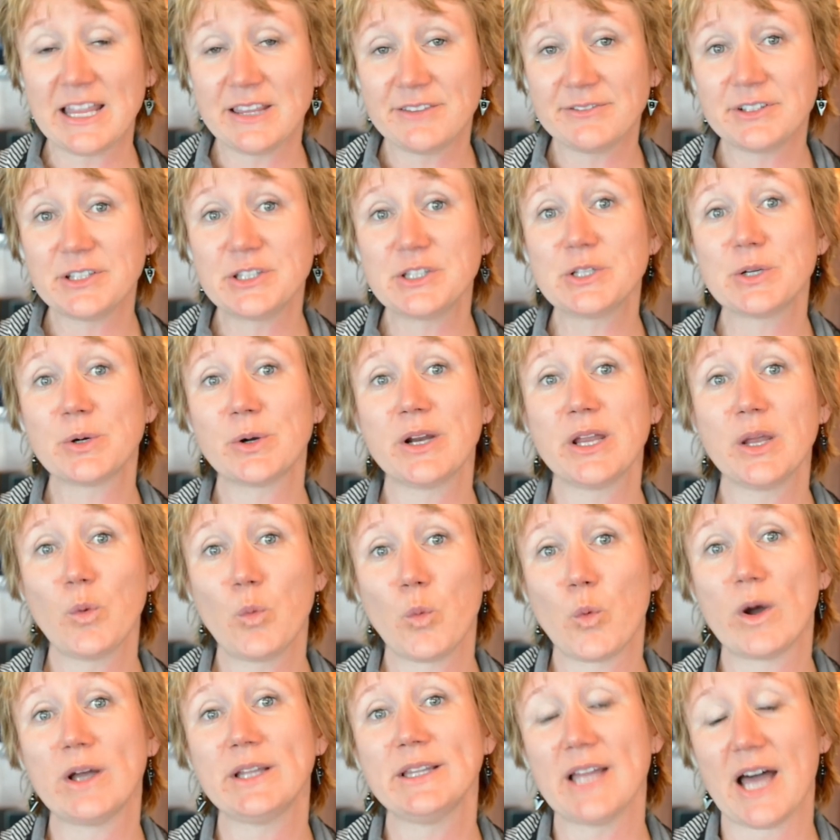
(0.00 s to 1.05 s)
Inventory
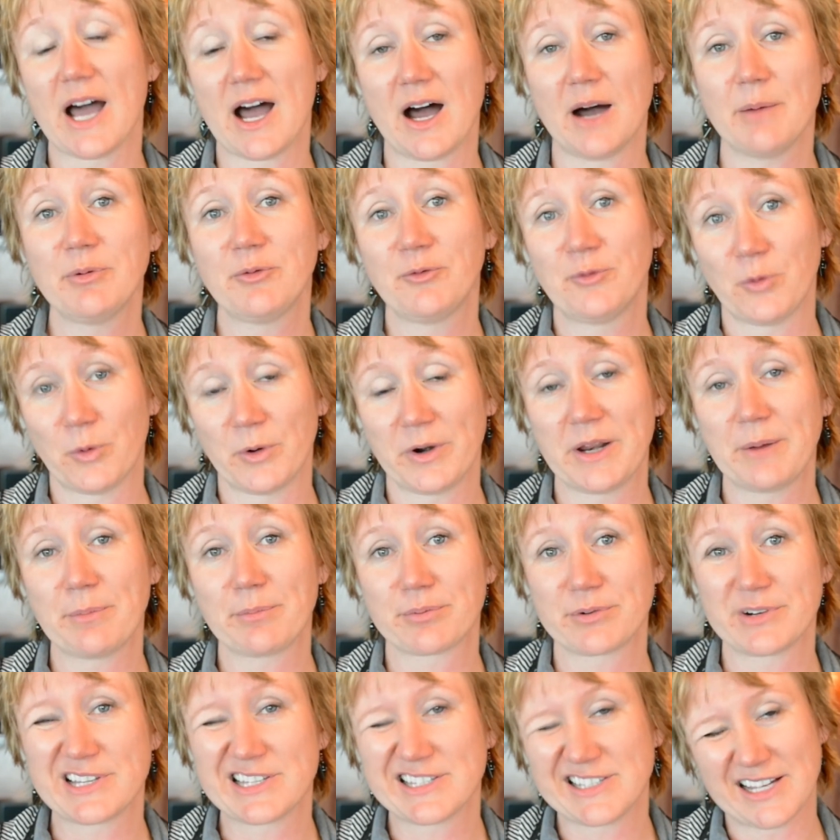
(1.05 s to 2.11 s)
went up
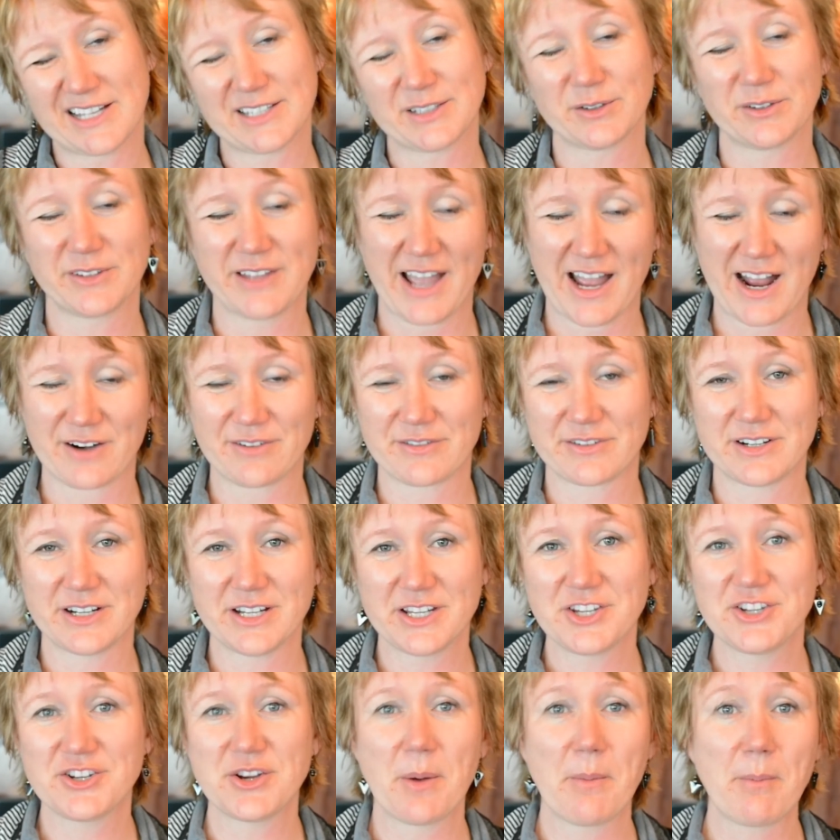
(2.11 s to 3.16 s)
40% on
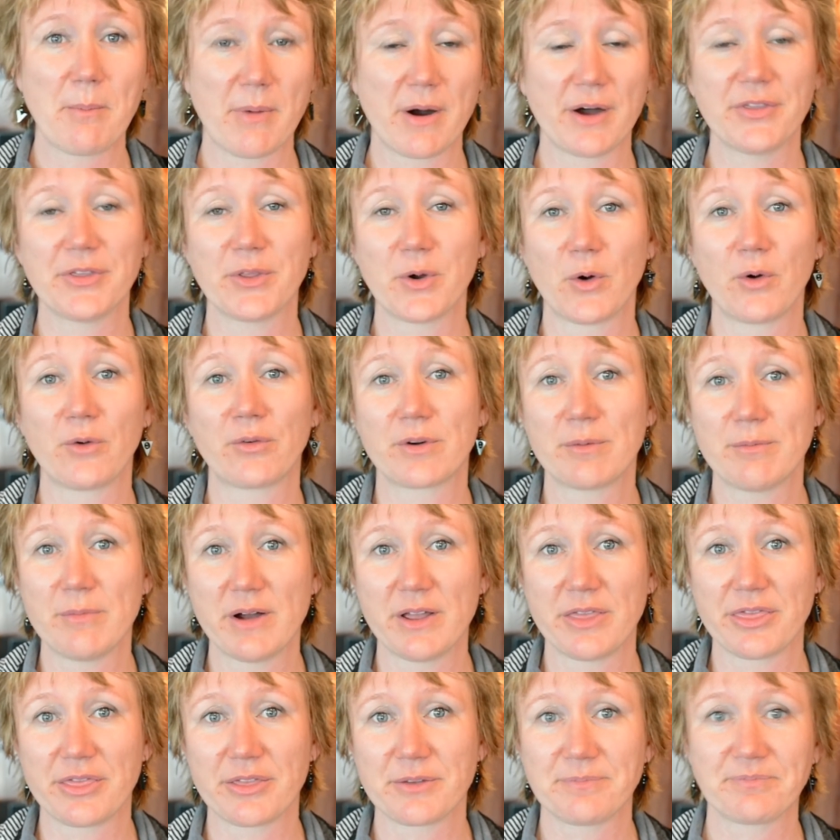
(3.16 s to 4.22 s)
average month over
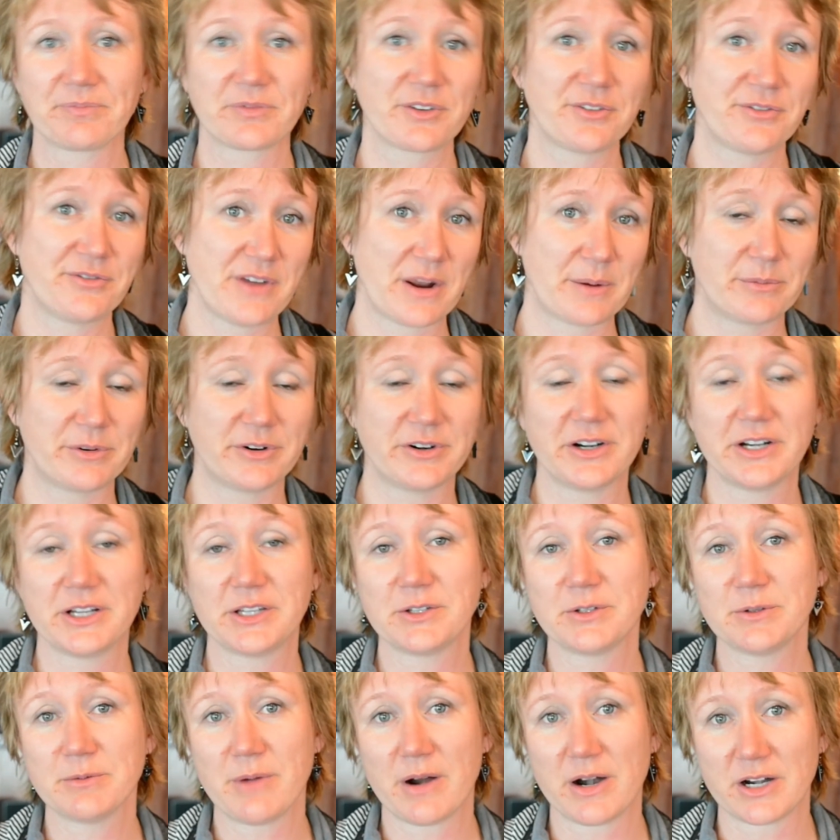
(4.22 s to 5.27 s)
month, February
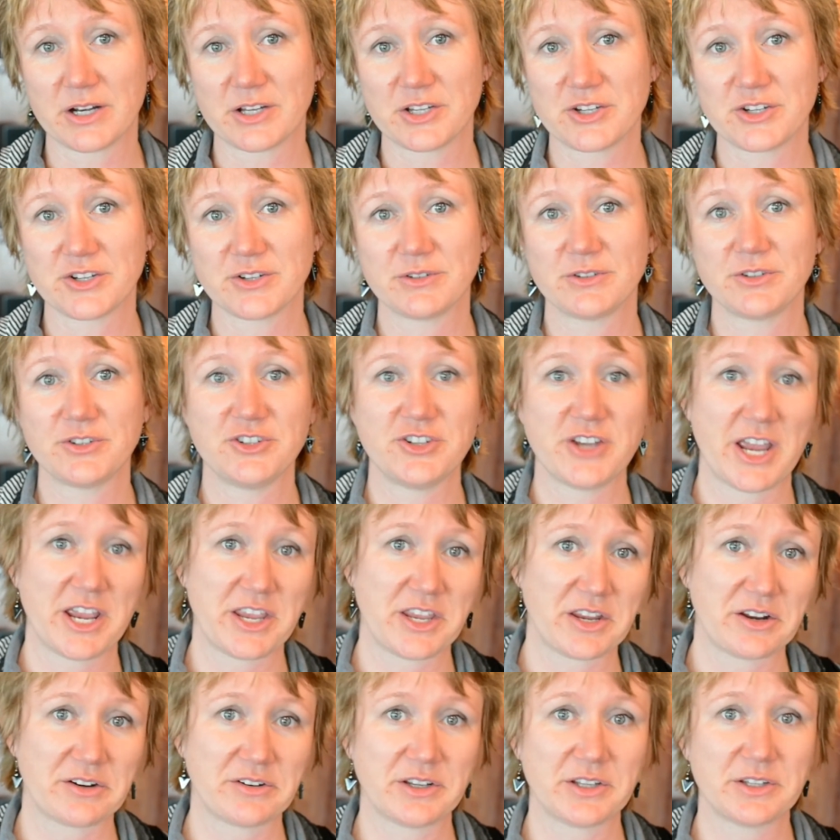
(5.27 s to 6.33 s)
to March.
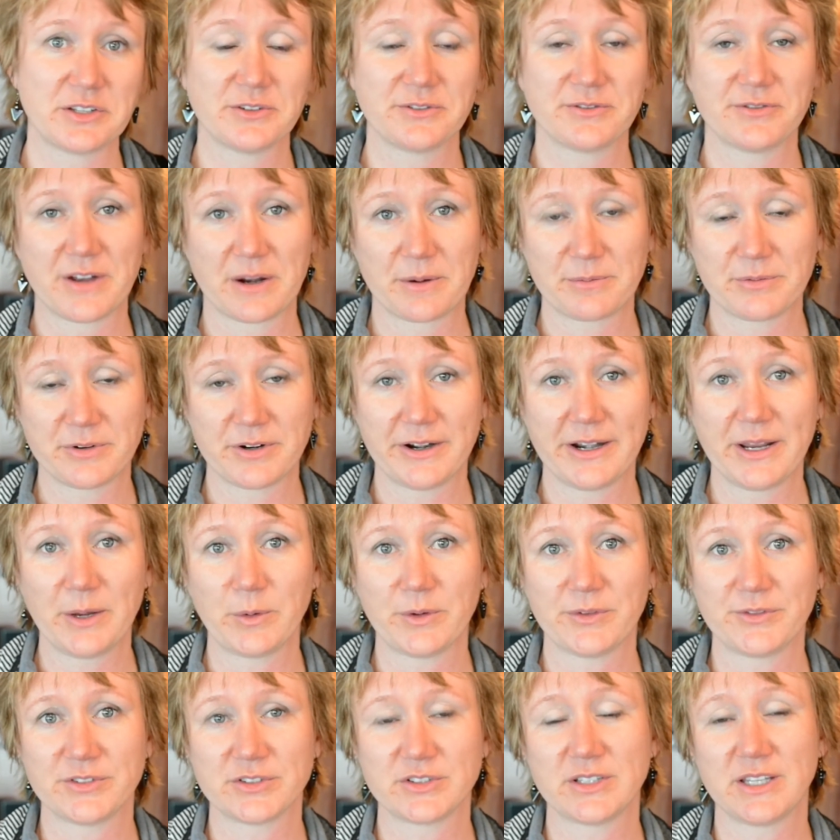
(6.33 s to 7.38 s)
January to February,
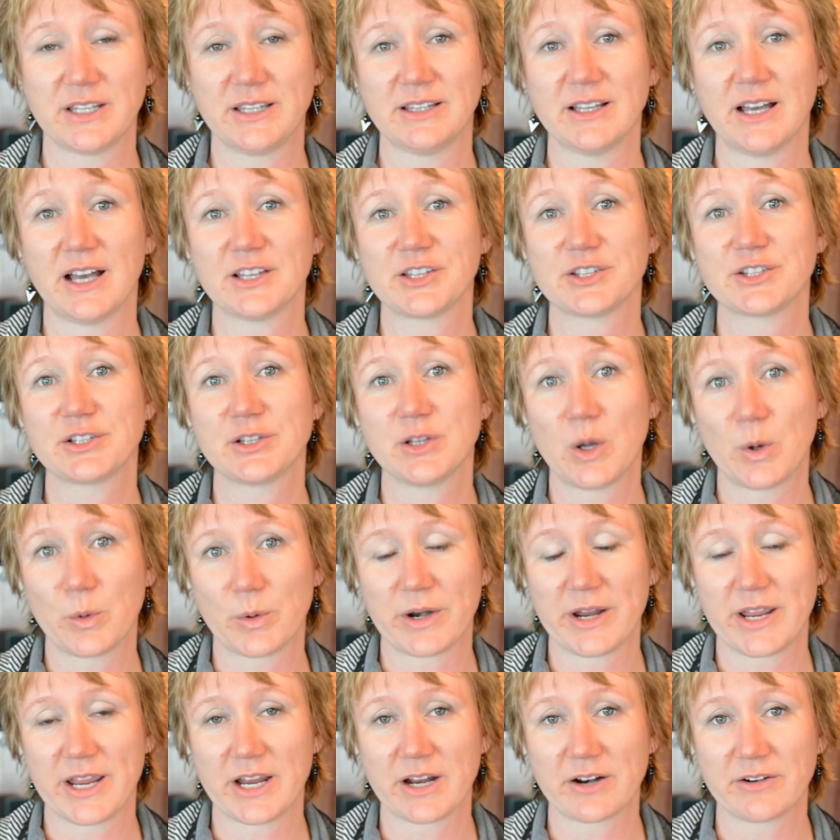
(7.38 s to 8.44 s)
we've seen a
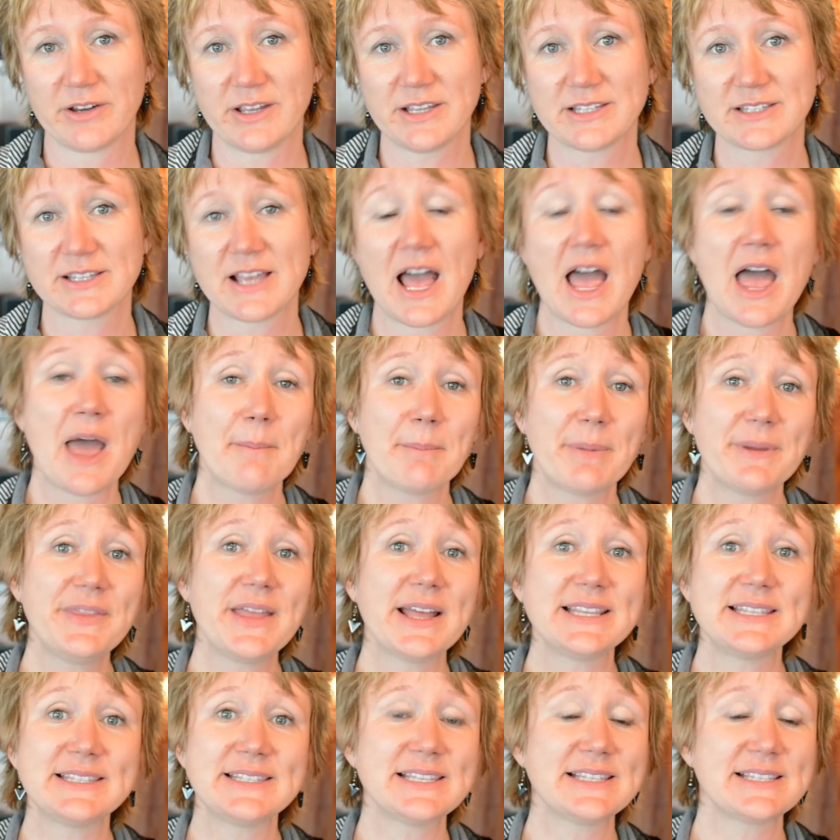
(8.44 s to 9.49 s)
slower increase, but
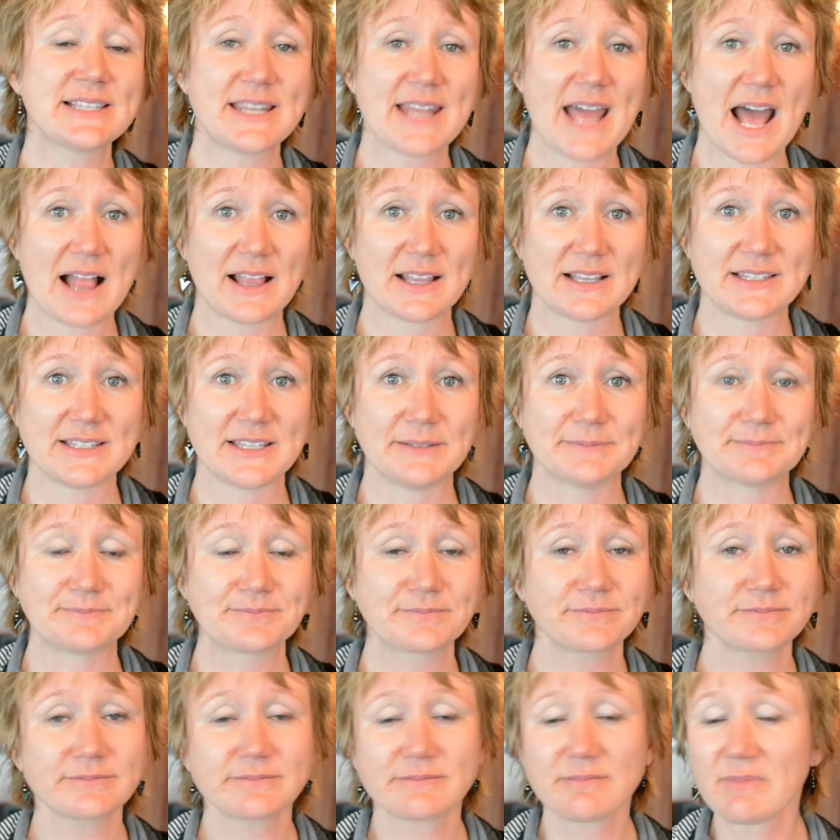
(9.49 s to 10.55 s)
that seasonality
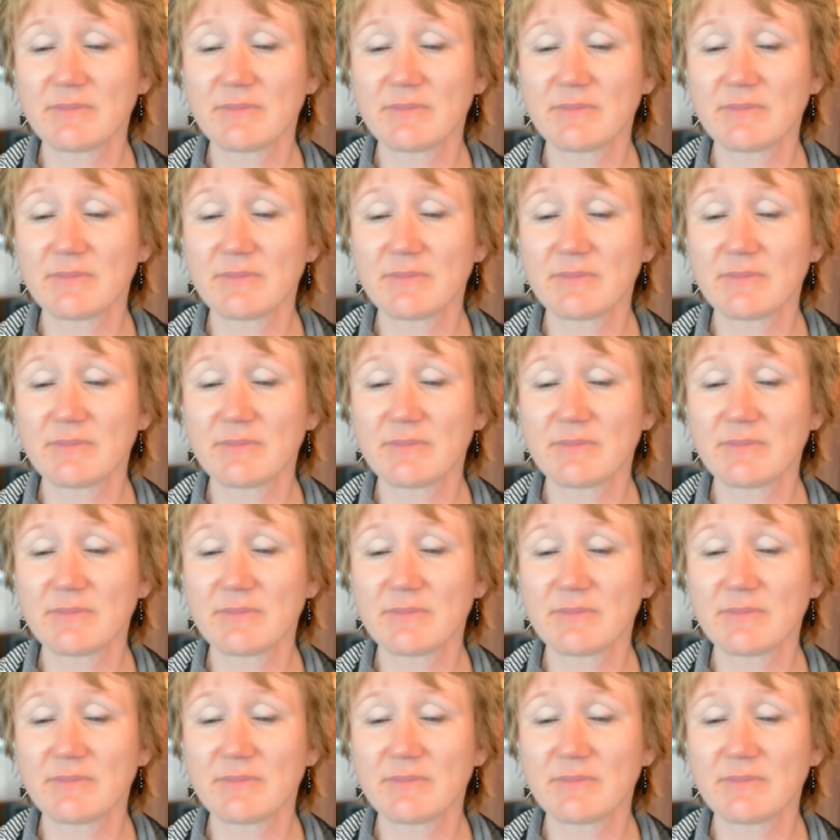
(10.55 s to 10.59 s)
